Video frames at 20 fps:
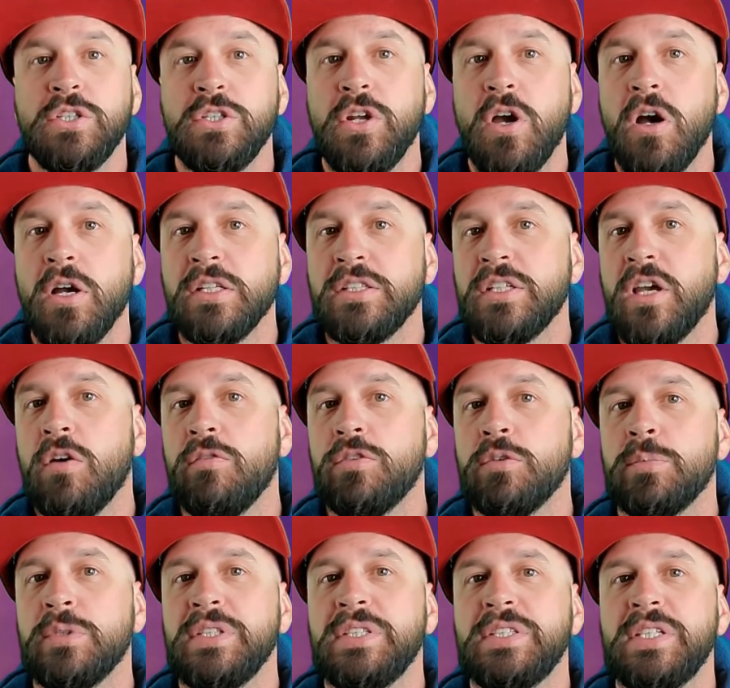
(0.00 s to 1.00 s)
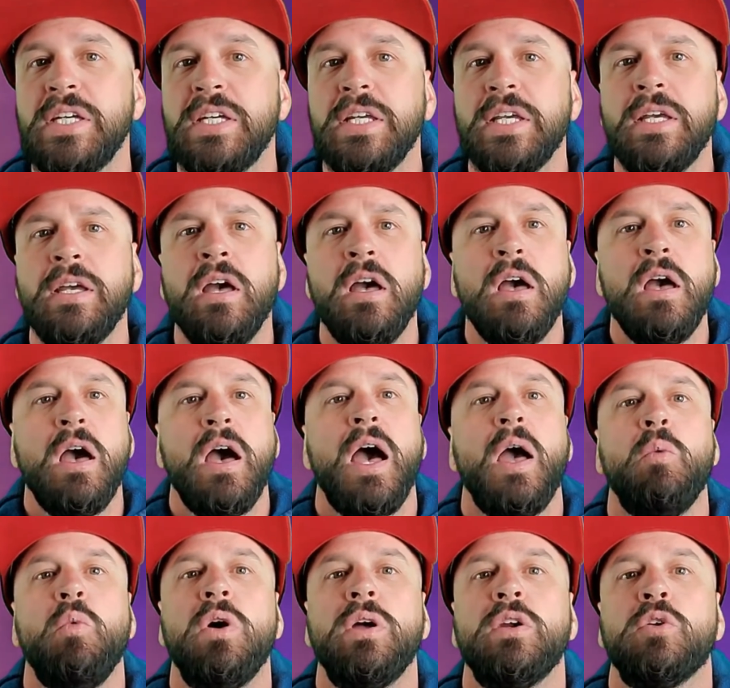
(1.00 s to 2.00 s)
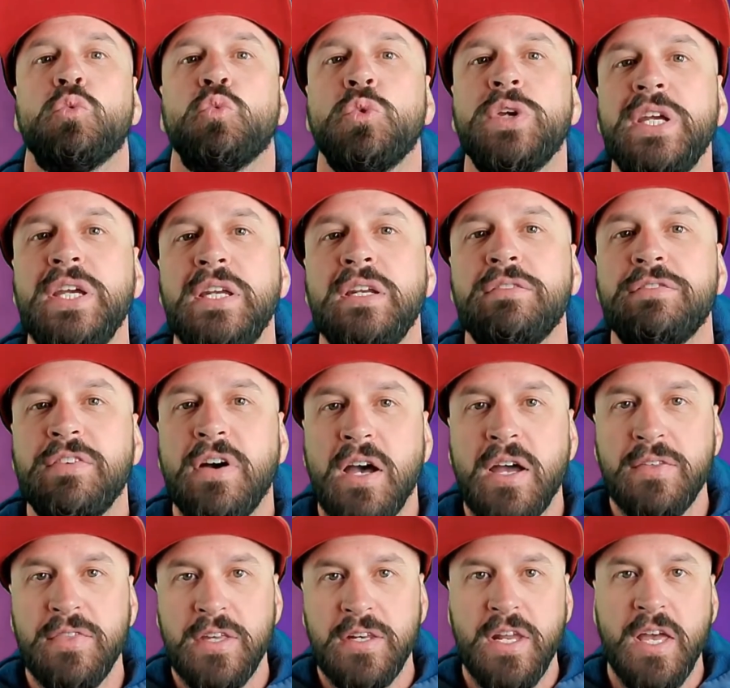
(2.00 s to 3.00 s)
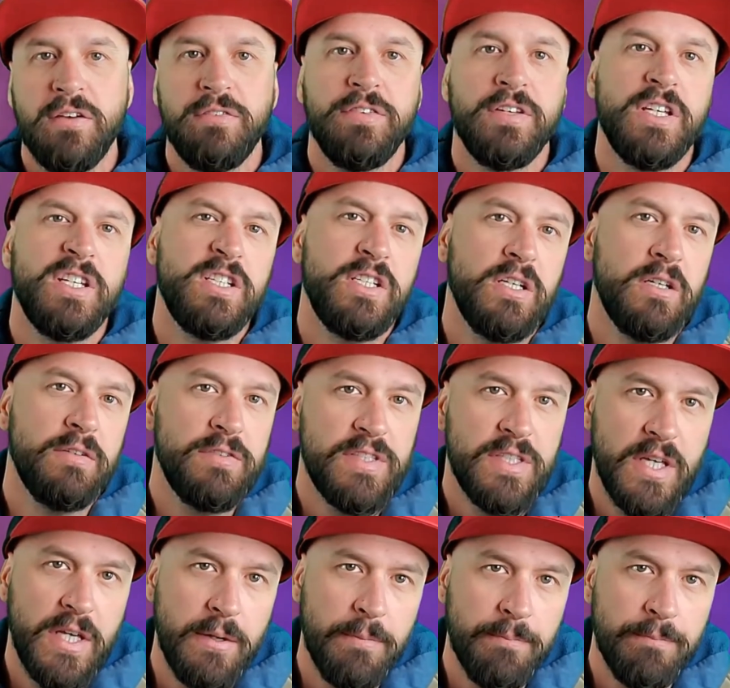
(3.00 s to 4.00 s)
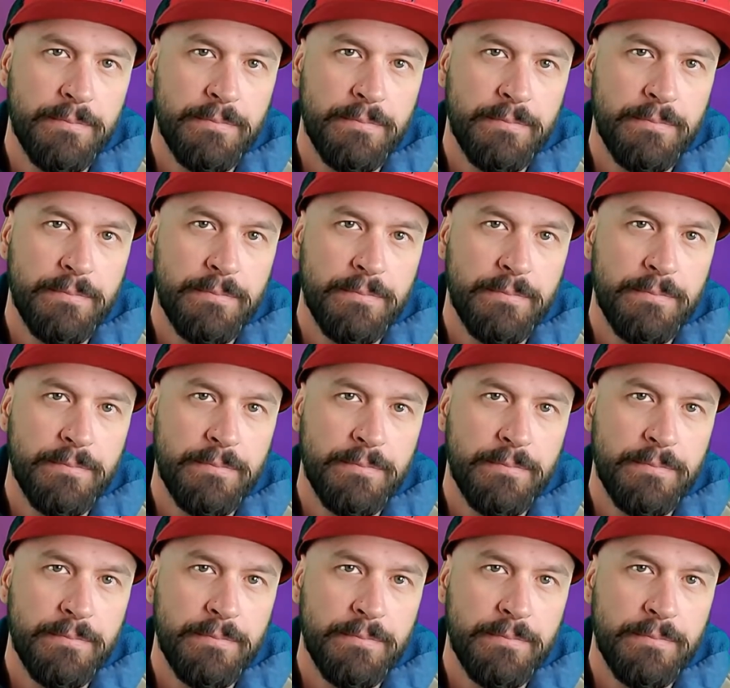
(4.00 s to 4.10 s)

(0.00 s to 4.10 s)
your dog is comfortably sitting, I want to redefine the definition of sit.